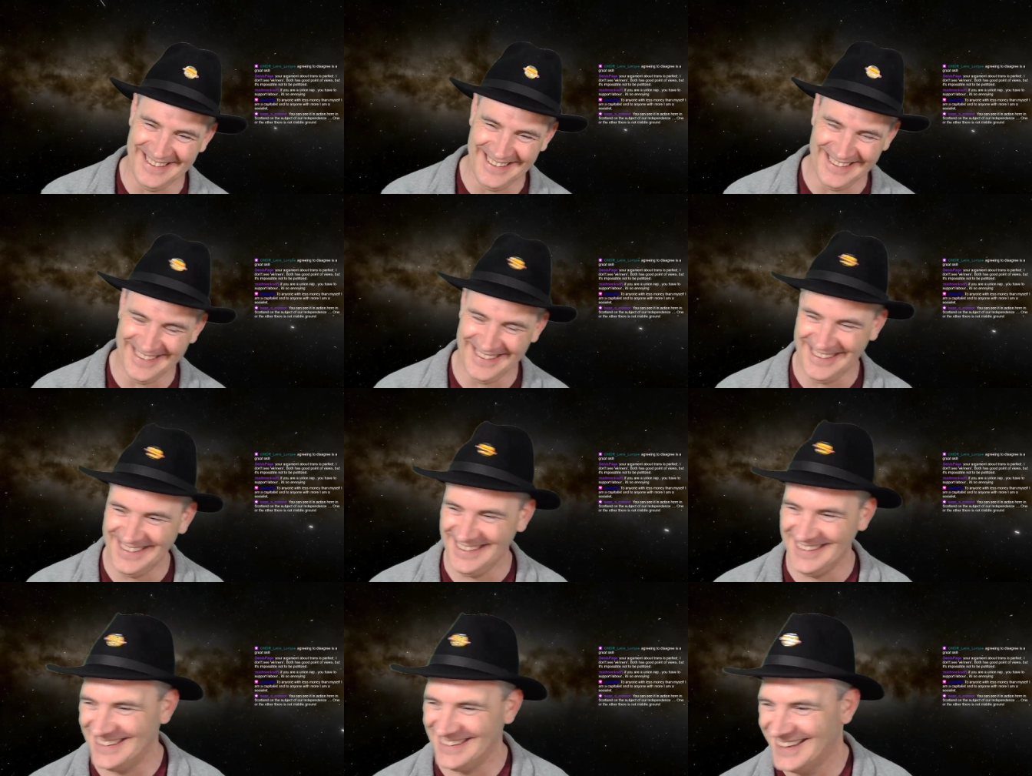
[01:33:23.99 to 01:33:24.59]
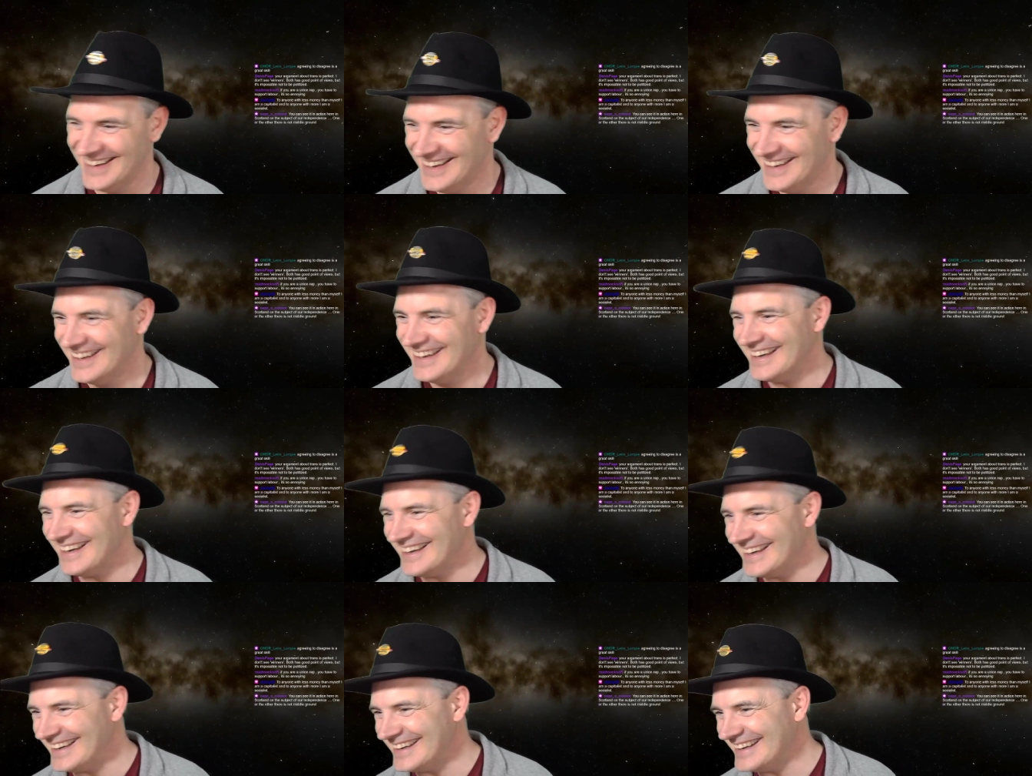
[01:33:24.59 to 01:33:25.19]

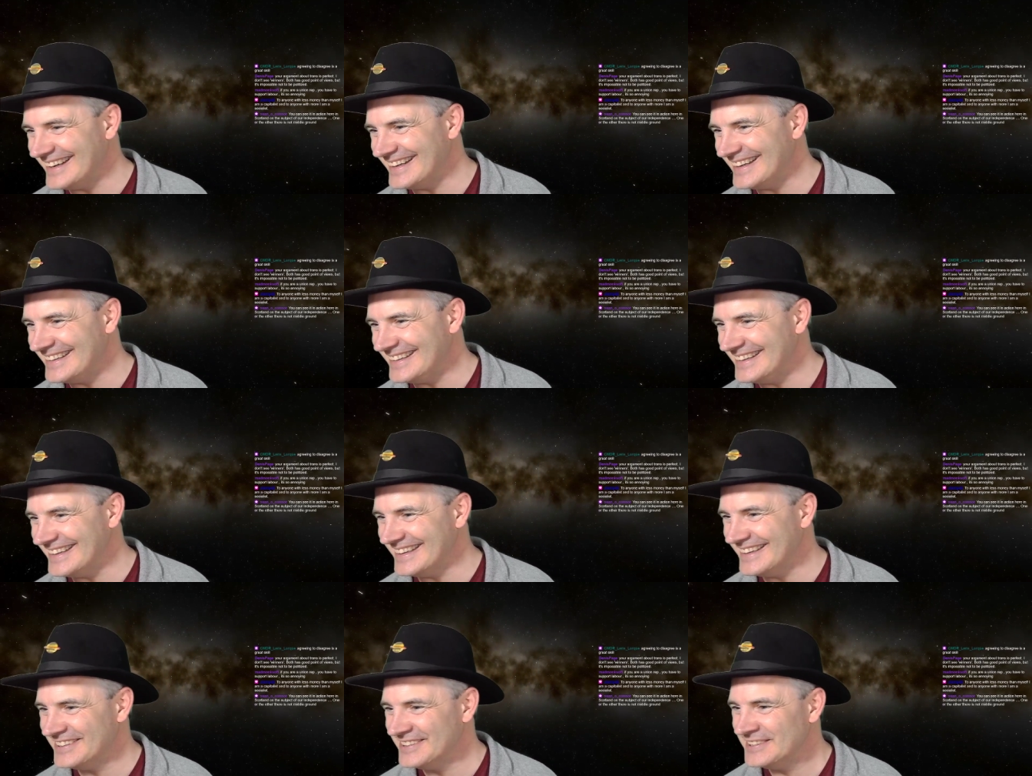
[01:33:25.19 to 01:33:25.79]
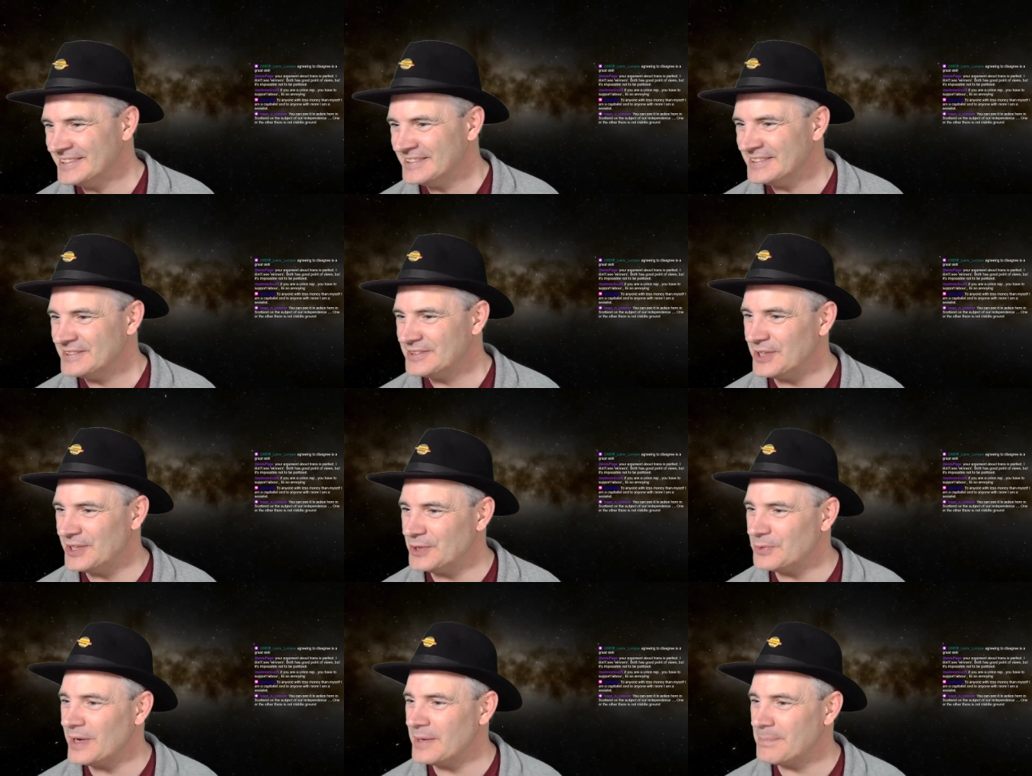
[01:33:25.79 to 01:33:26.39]
Dear.
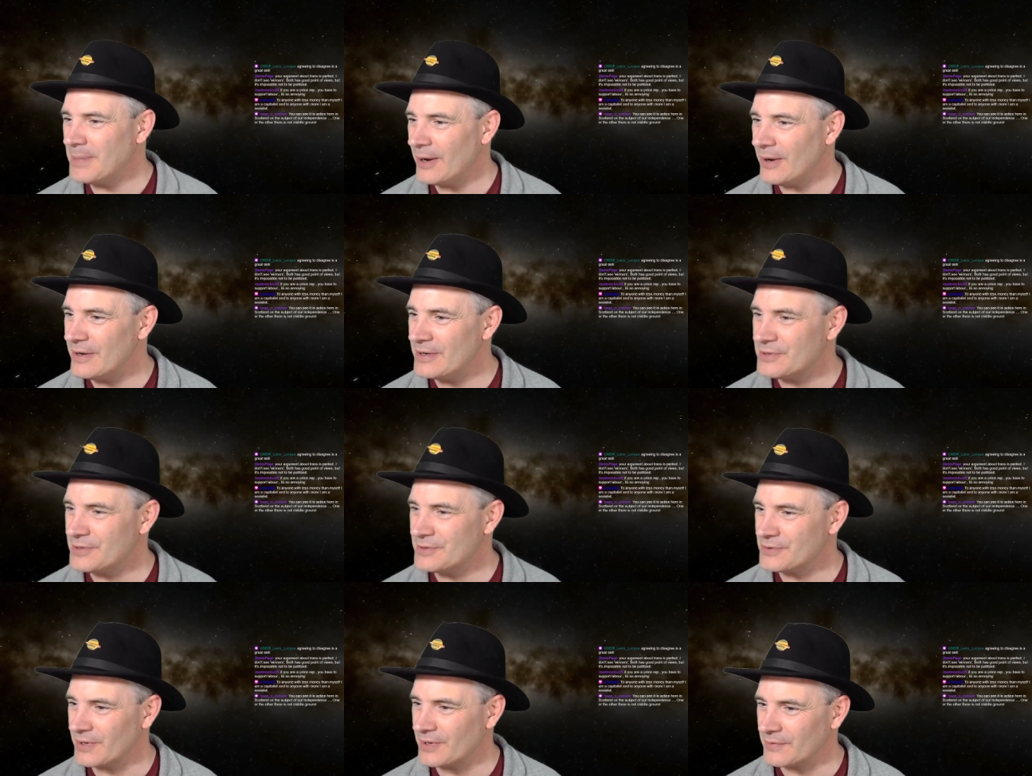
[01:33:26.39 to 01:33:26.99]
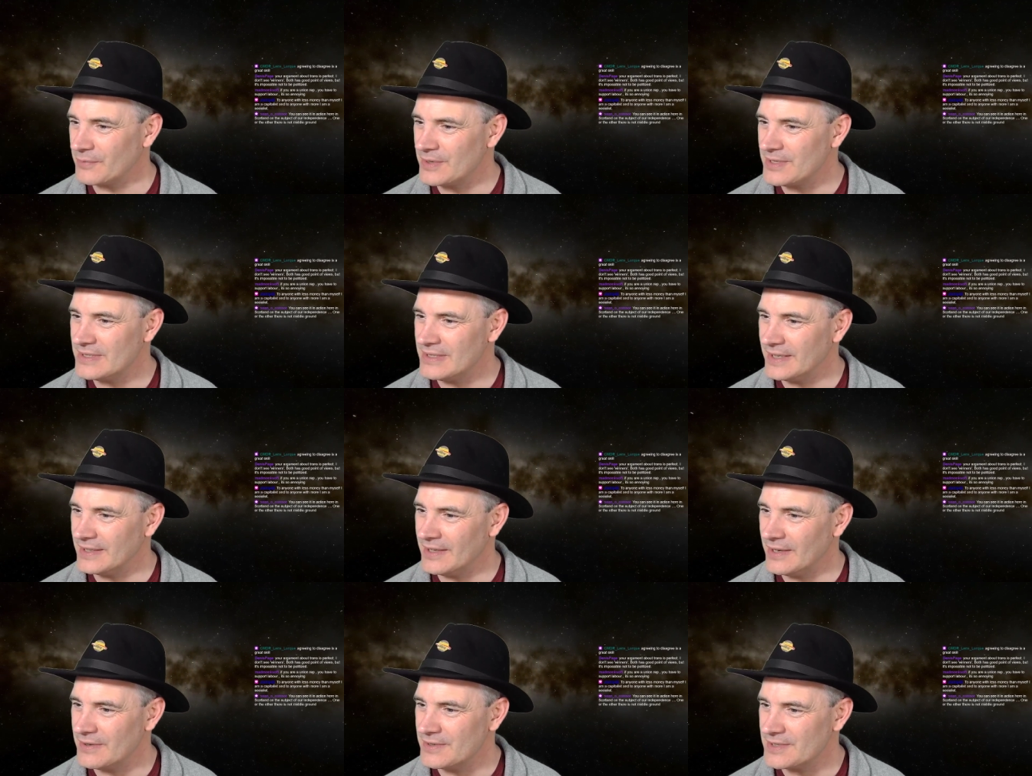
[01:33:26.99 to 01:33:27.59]
Do you read poetry, Drew? I've
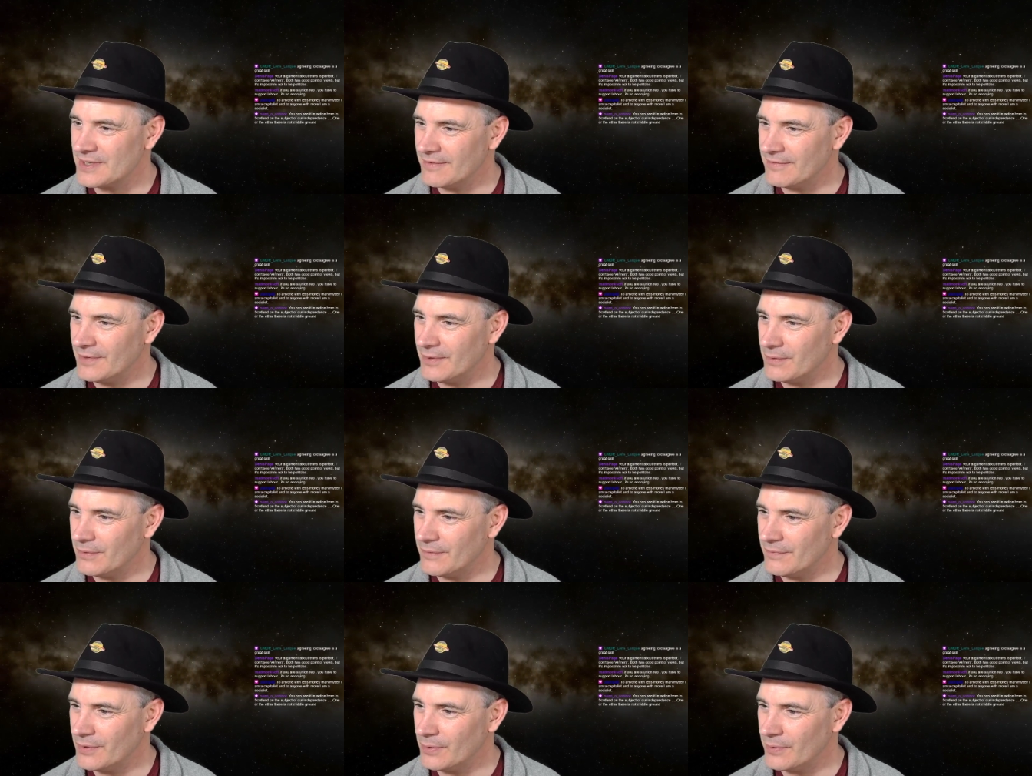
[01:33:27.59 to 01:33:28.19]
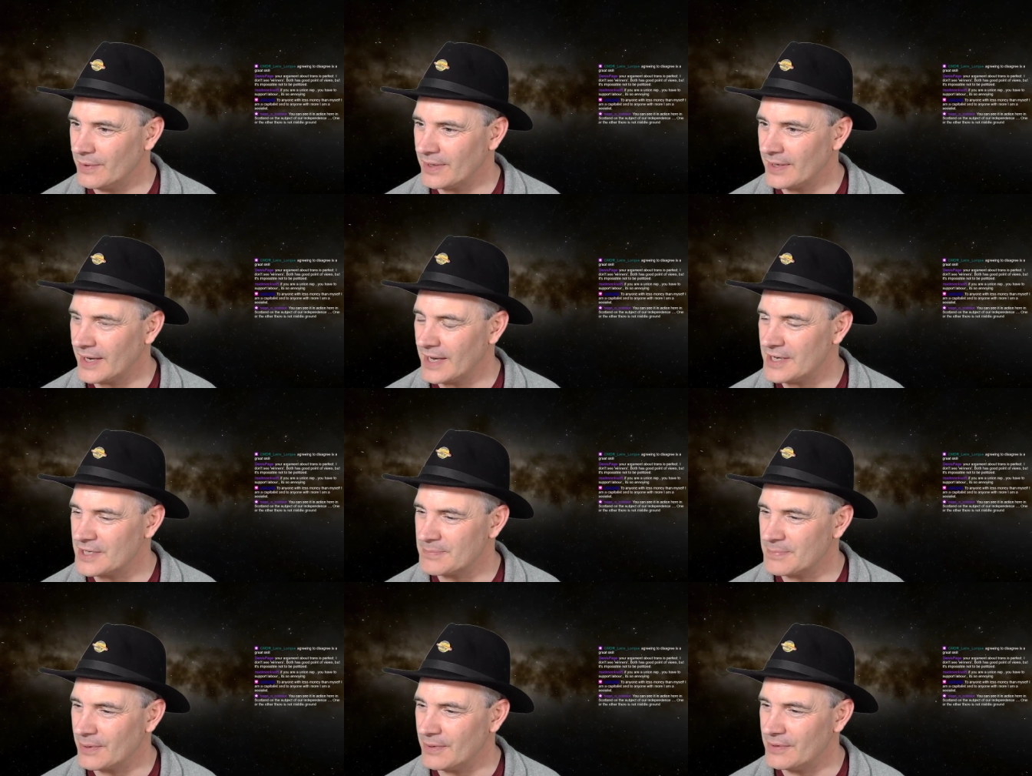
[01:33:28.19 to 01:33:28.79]
recently noticed that fewer and fewer
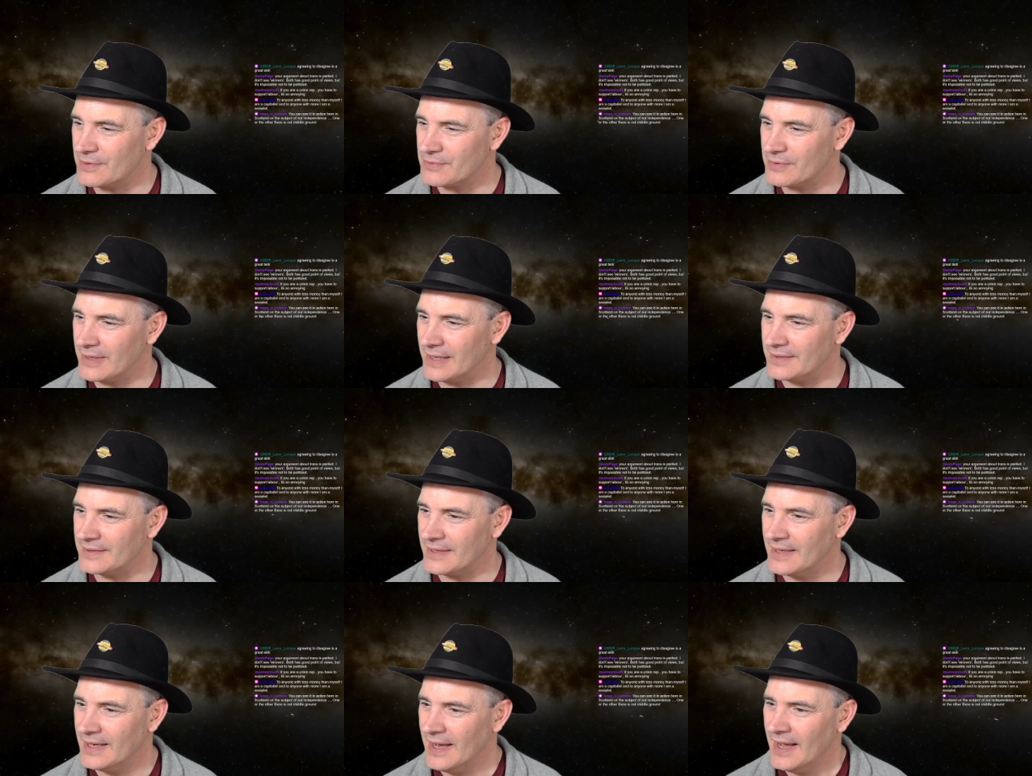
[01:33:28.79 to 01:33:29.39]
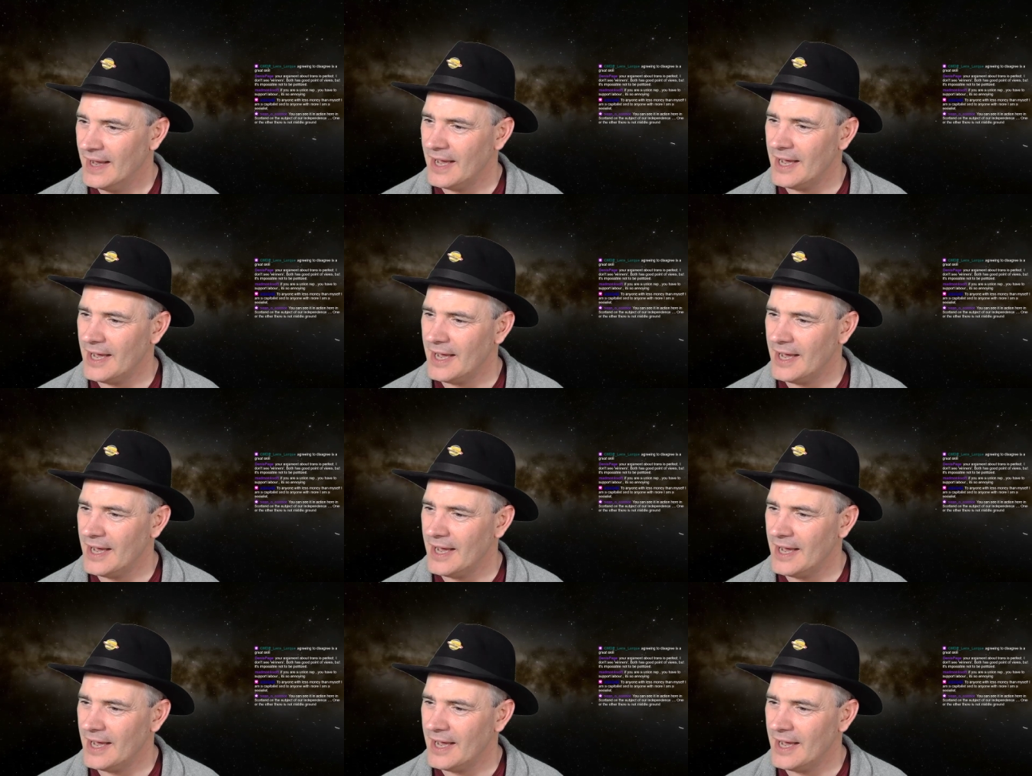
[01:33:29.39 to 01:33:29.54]
engage poetry lately.